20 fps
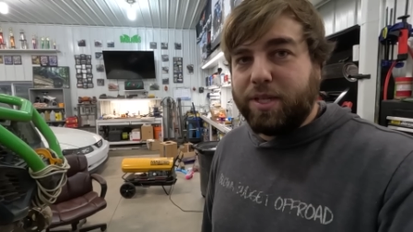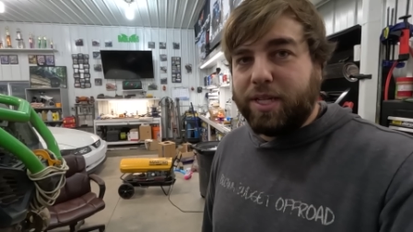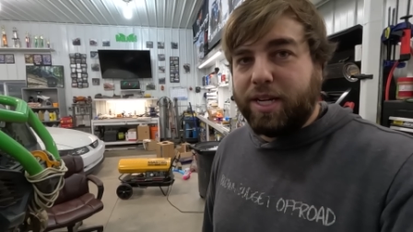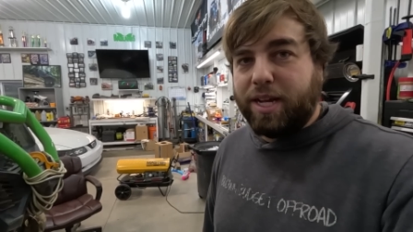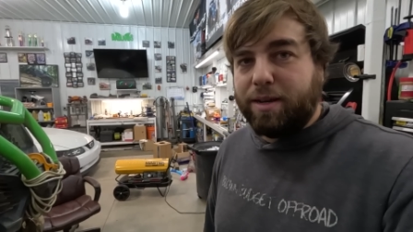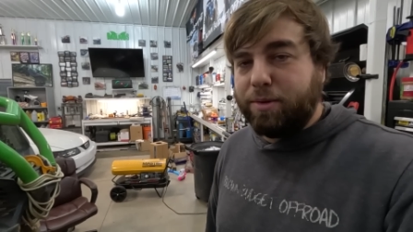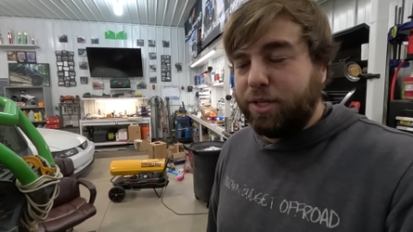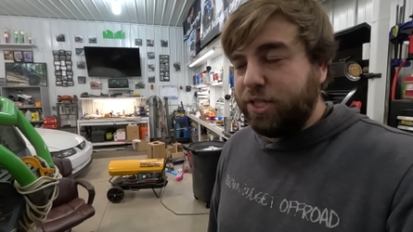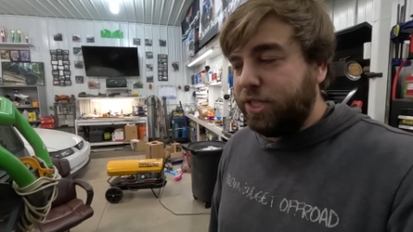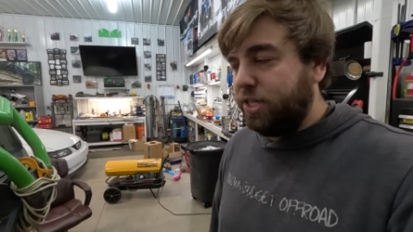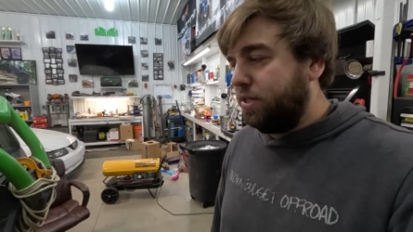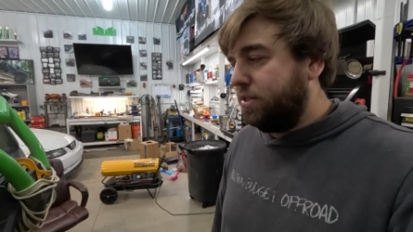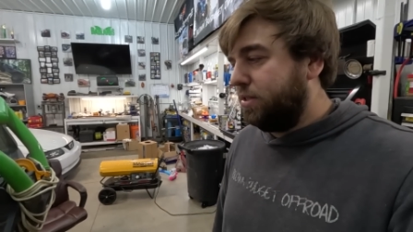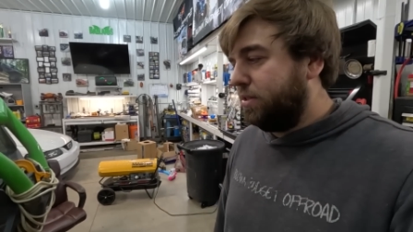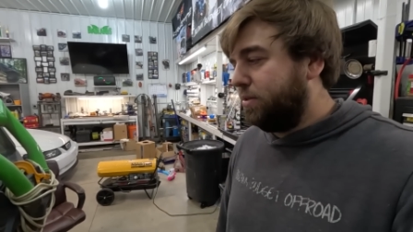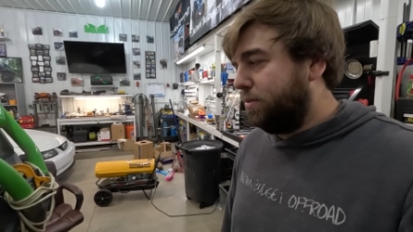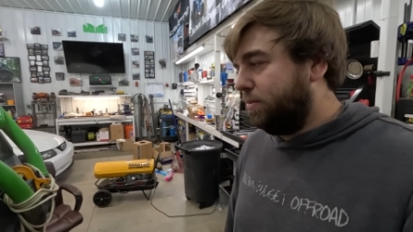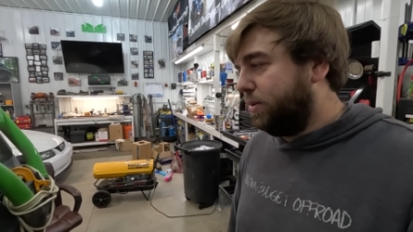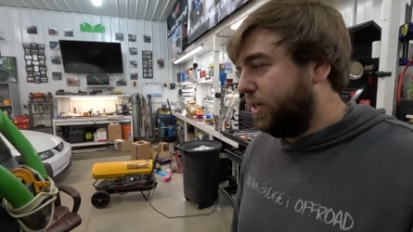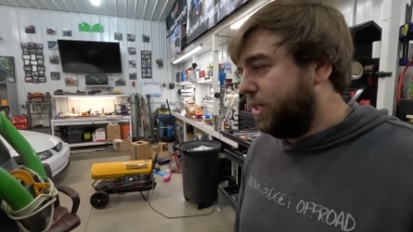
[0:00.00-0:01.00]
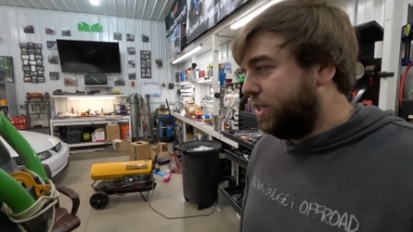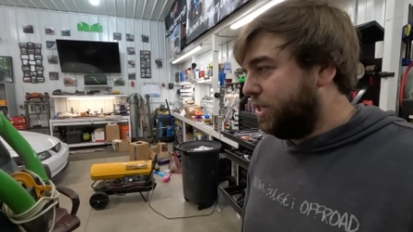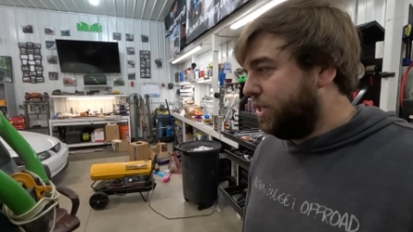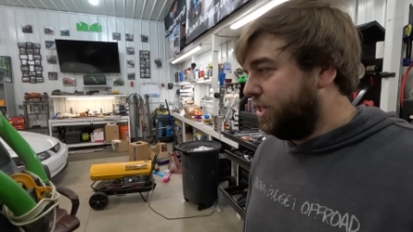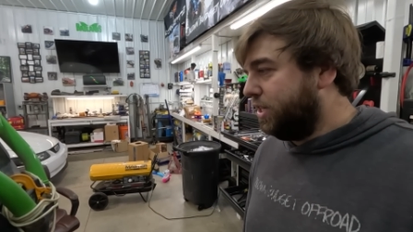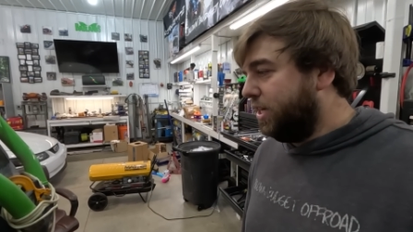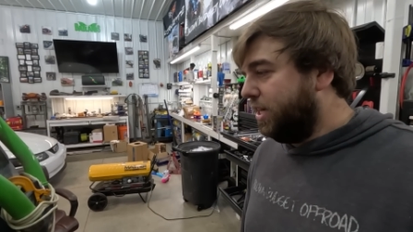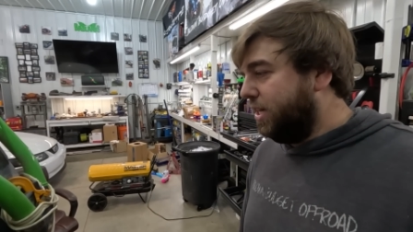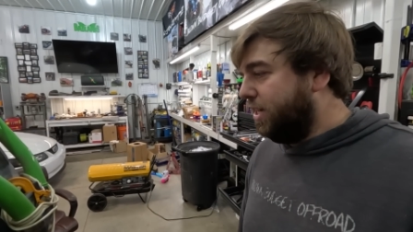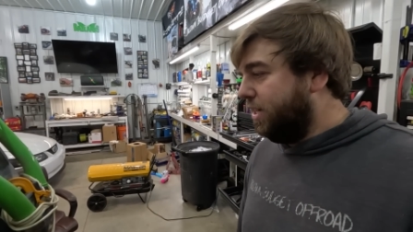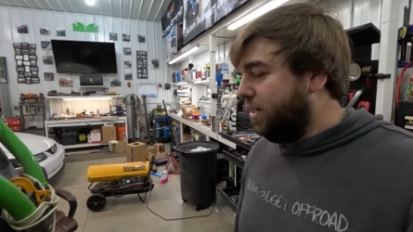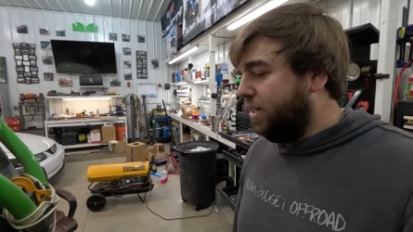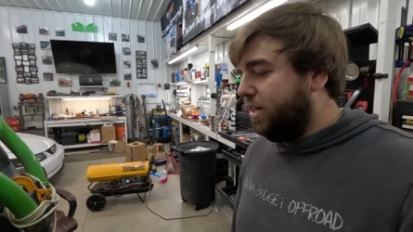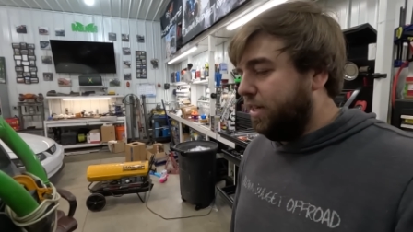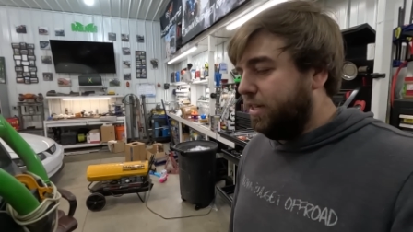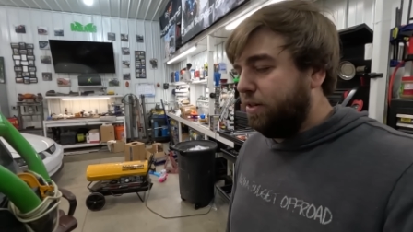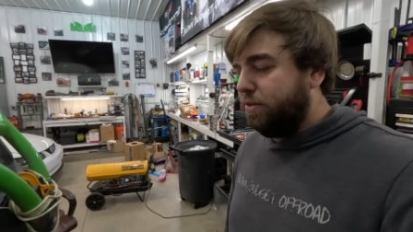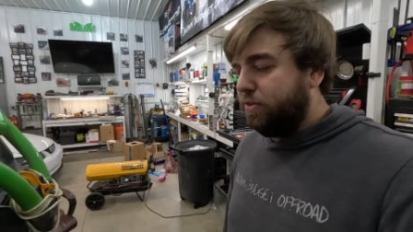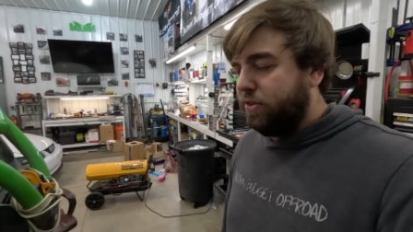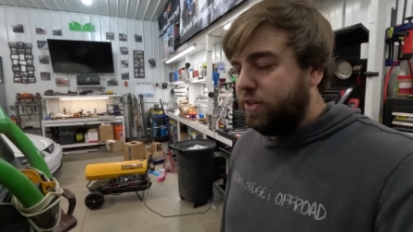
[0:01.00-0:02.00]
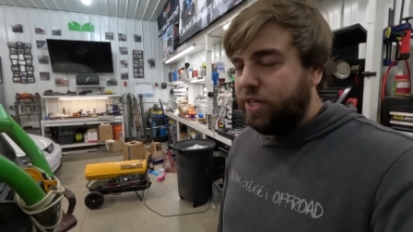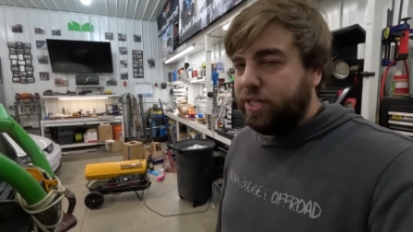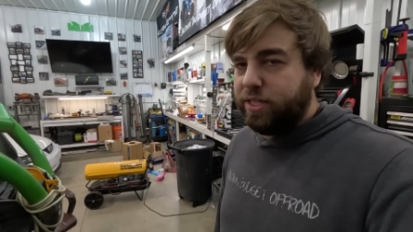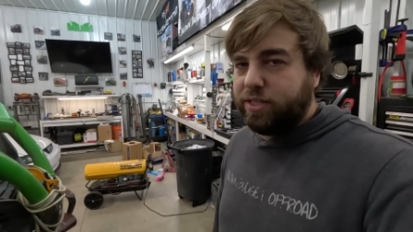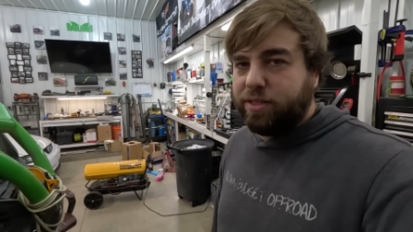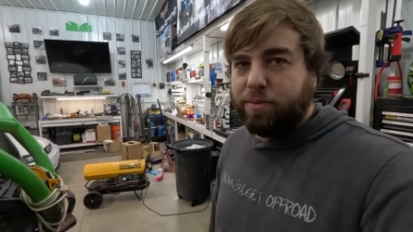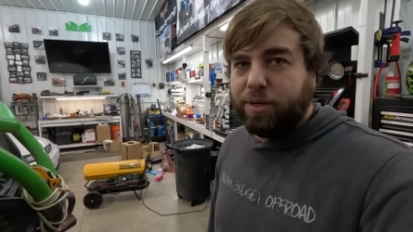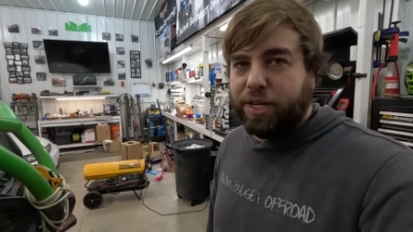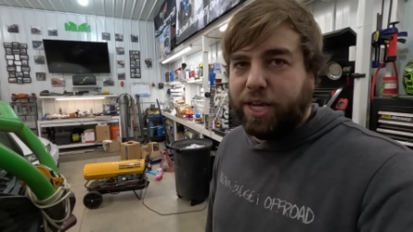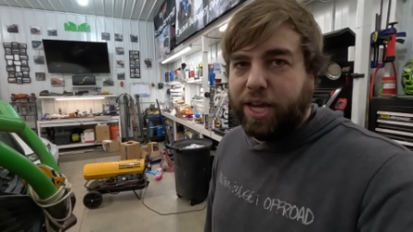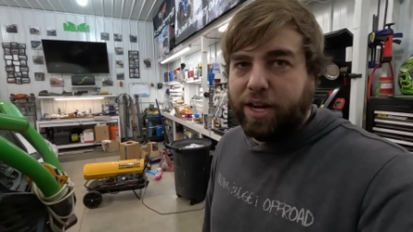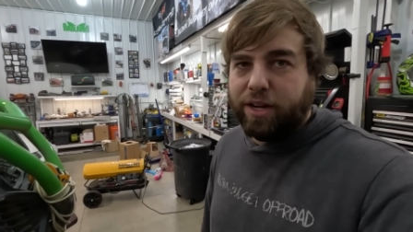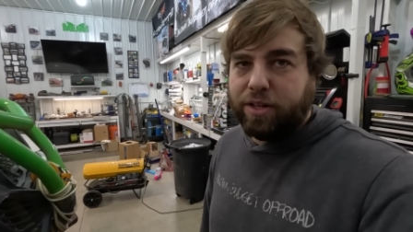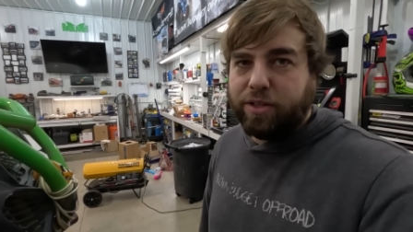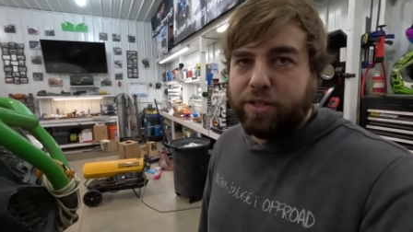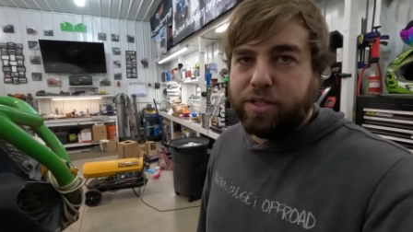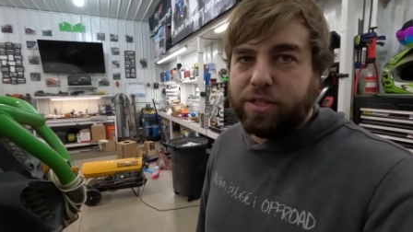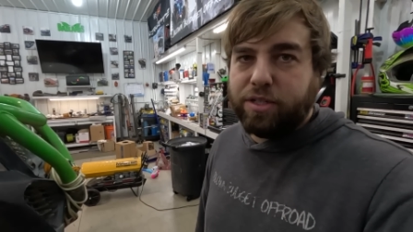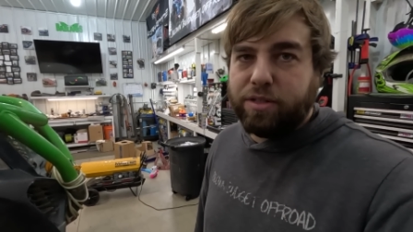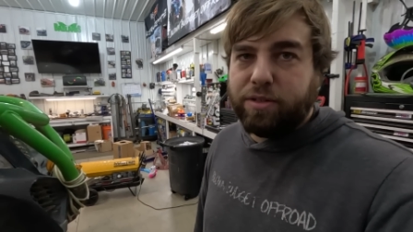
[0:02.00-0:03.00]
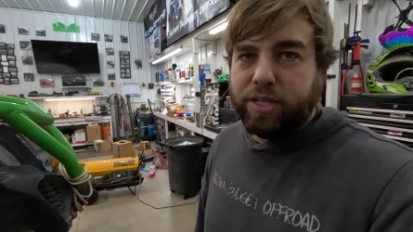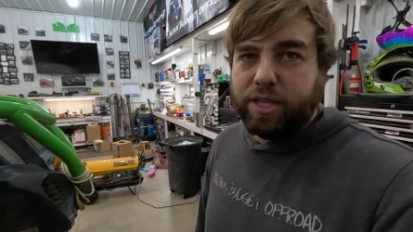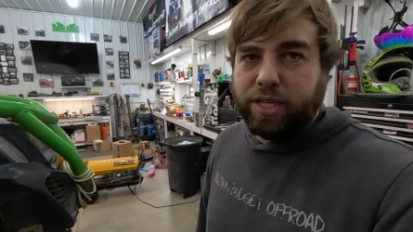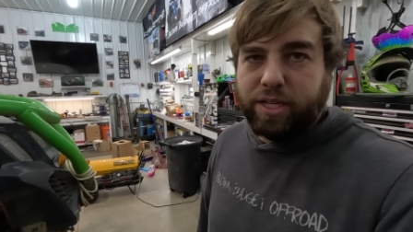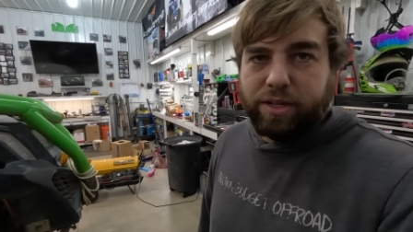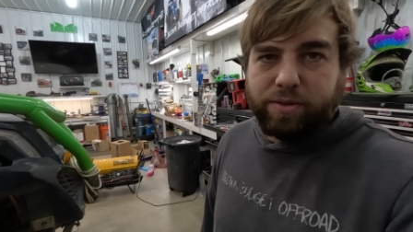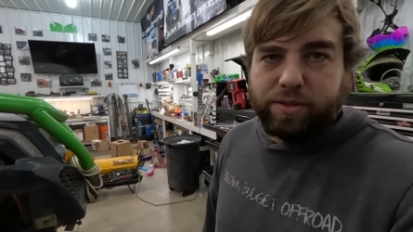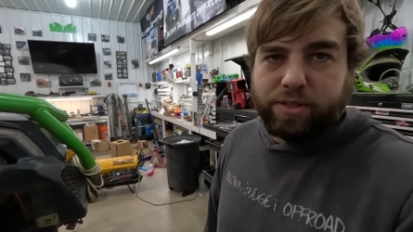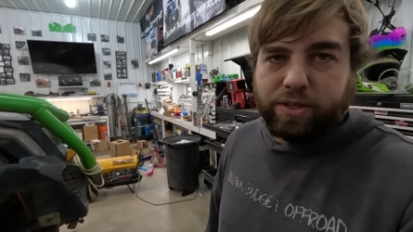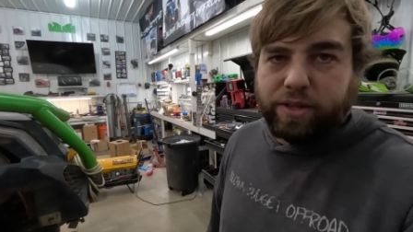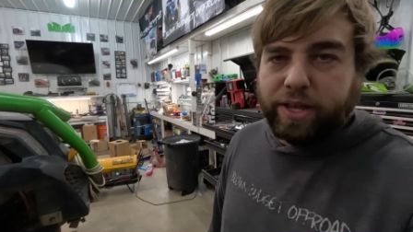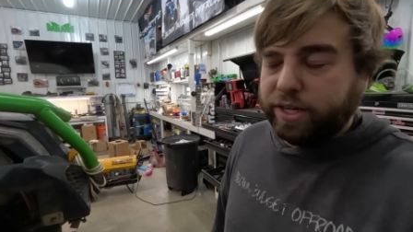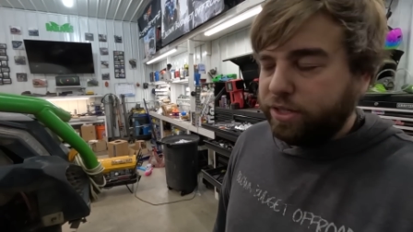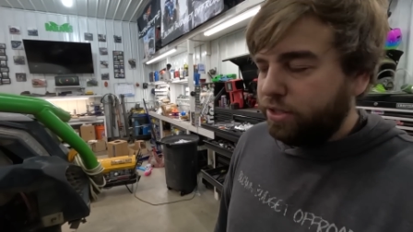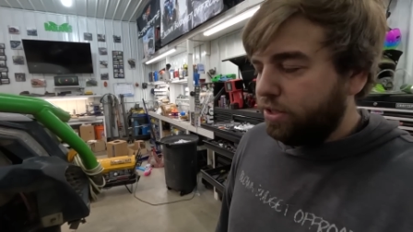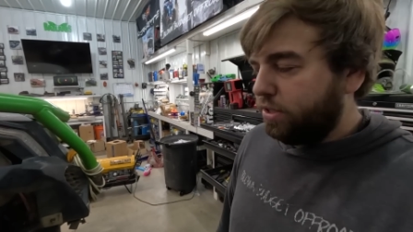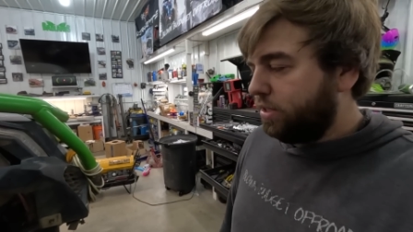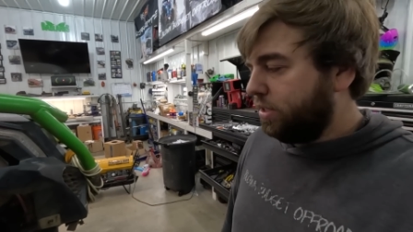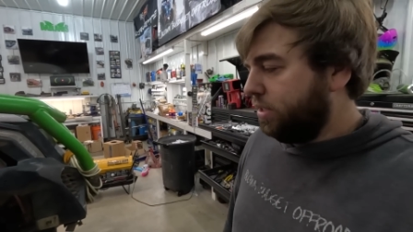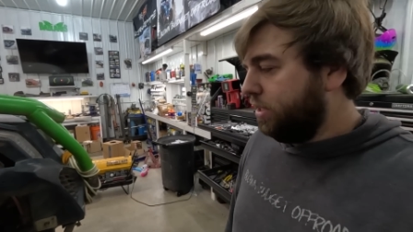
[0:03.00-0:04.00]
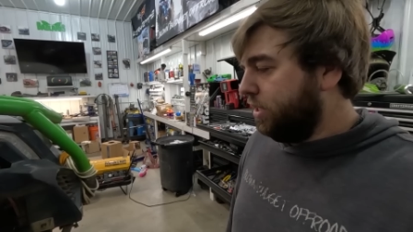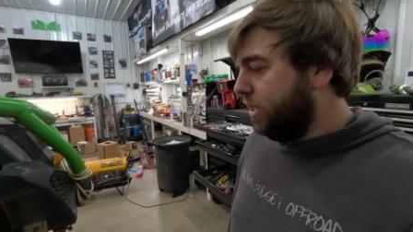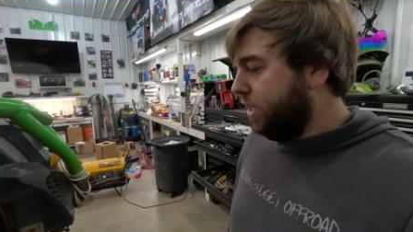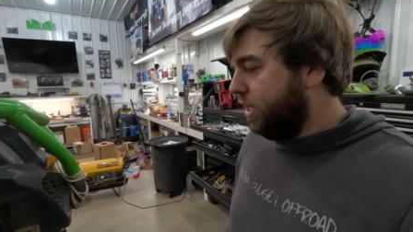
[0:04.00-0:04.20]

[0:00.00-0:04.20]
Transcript: really not much else to the winch. I don't think it's a mechanical issue. I think it was electric.